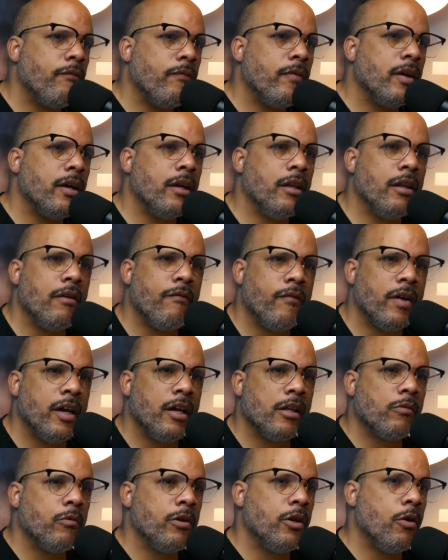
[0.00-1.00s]
in the
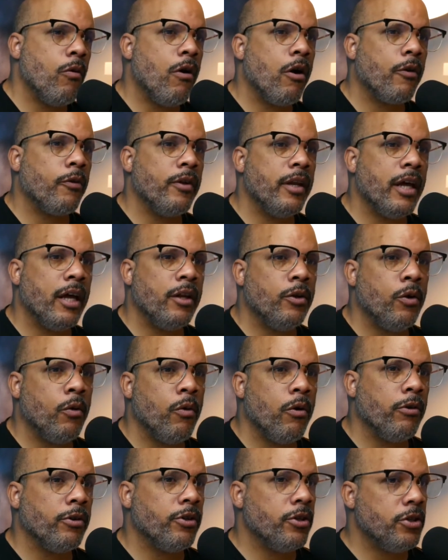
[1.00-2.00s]
face when you walk through that door
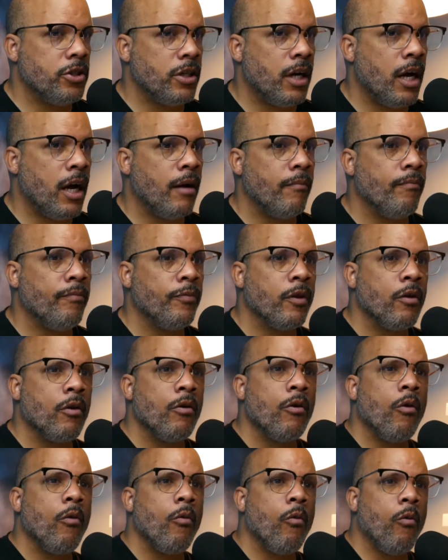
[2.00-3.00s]
on your job,
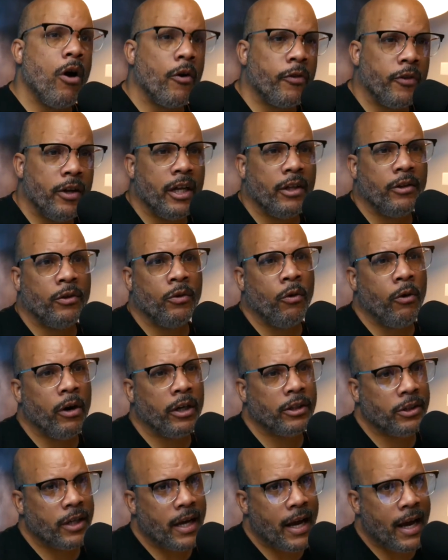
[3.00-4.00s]
walk through that door
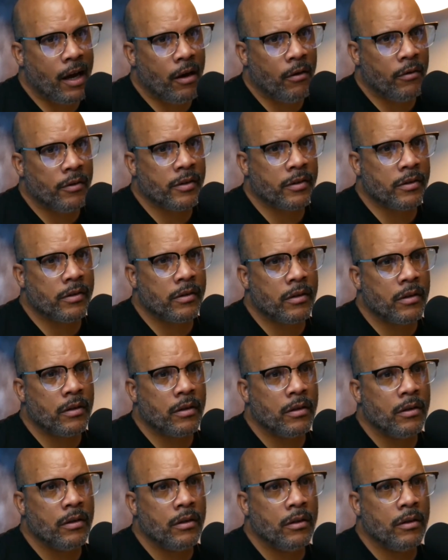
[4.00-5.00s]
at your house,
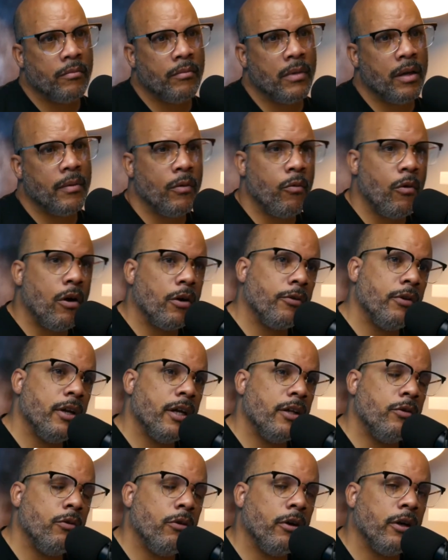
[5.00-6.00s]
maybe walk through that
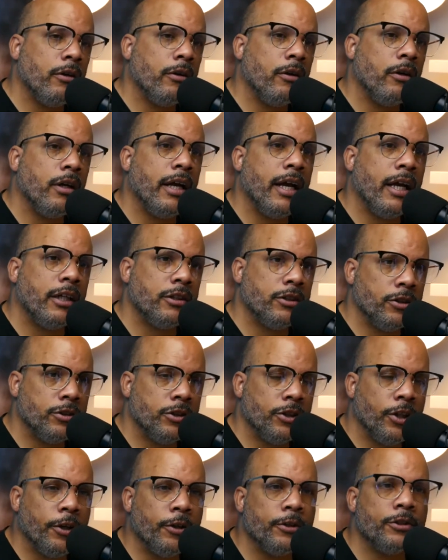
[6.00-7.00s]
door at your
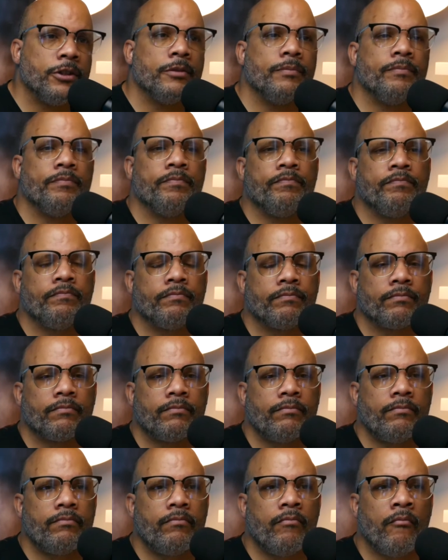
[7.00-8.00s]
church.
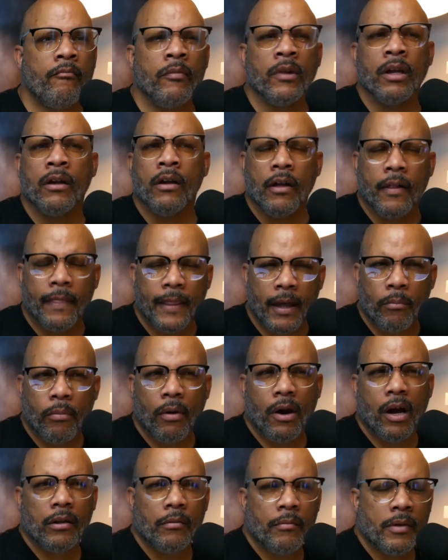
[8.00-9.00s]
That
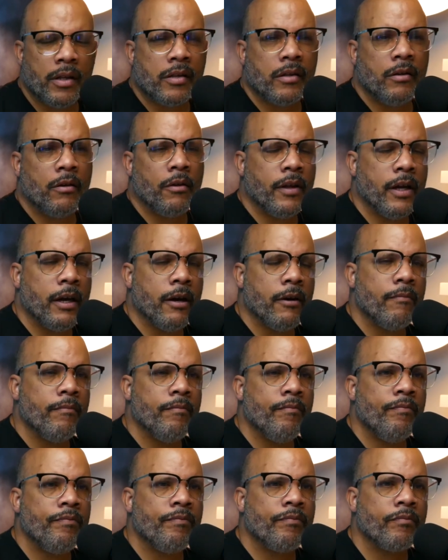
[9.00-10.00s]
problem is still there,
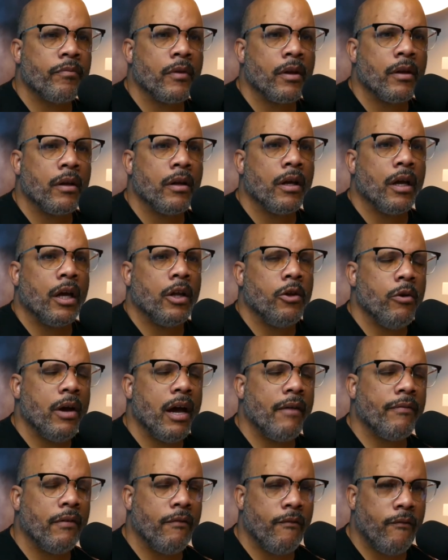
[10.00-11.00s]
and you have
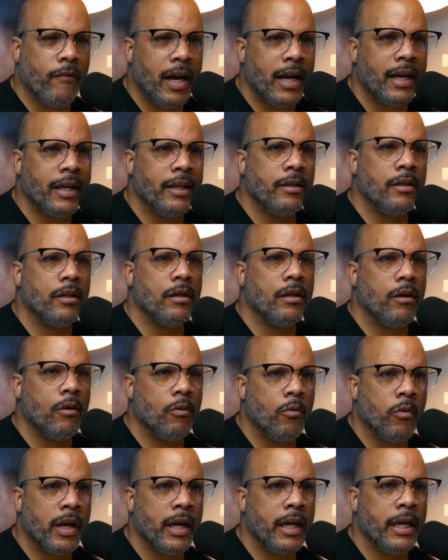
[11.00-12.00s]
to find a
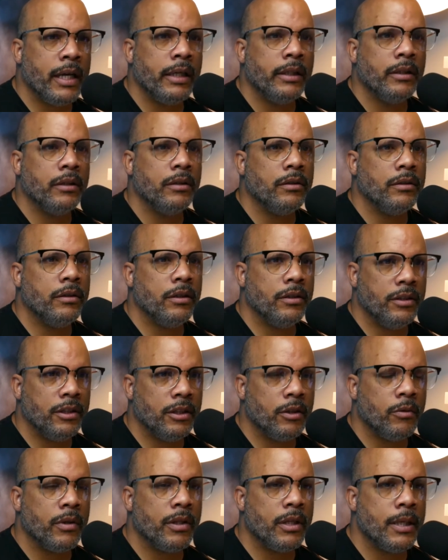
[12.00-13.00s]
way to
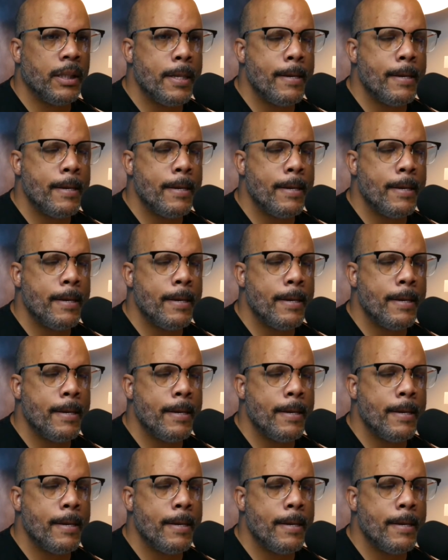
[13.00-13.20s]
deal with it.